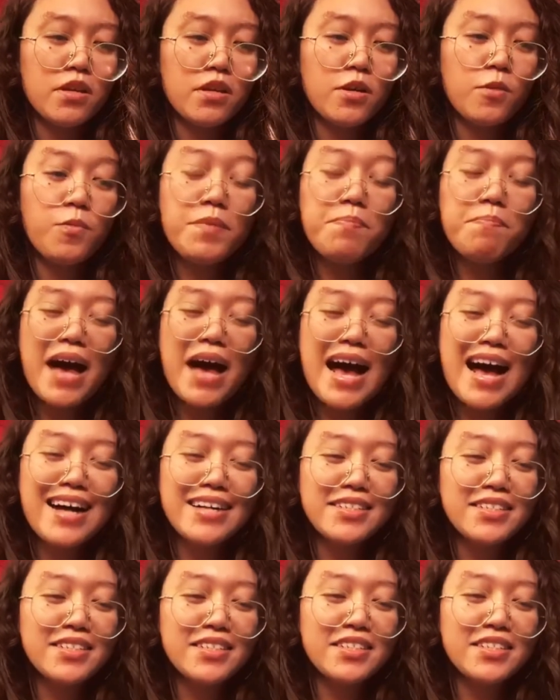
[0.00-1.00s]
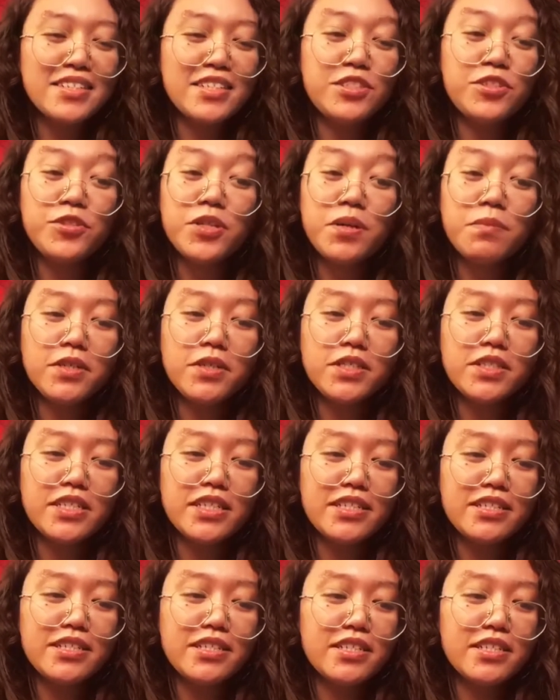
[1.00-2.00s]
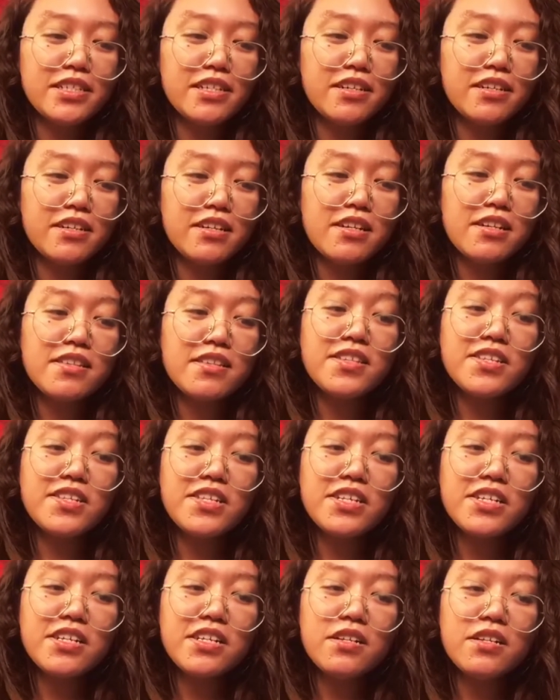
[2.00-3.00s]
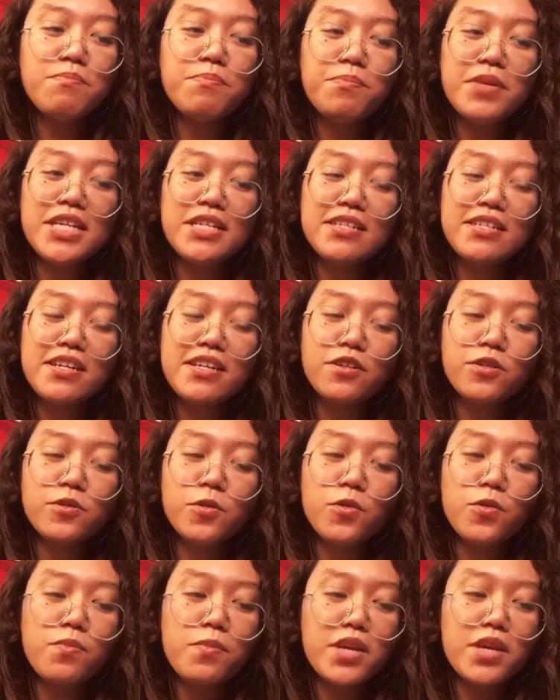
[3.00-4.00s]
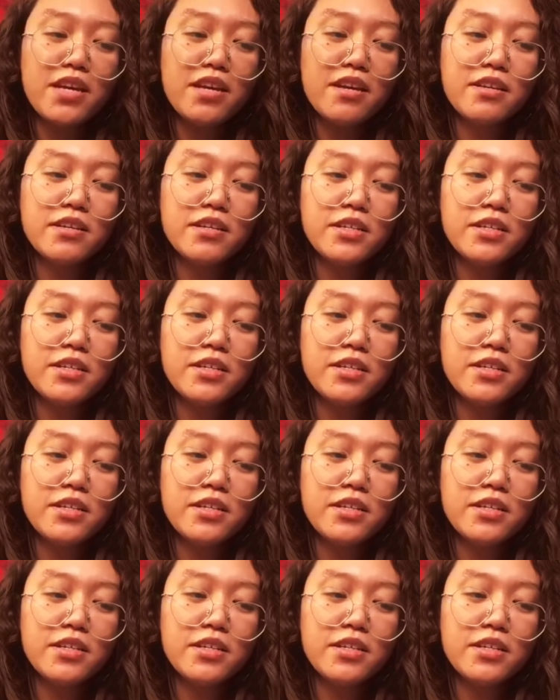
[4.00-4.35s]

We passed and dribbled it still beating Ruby,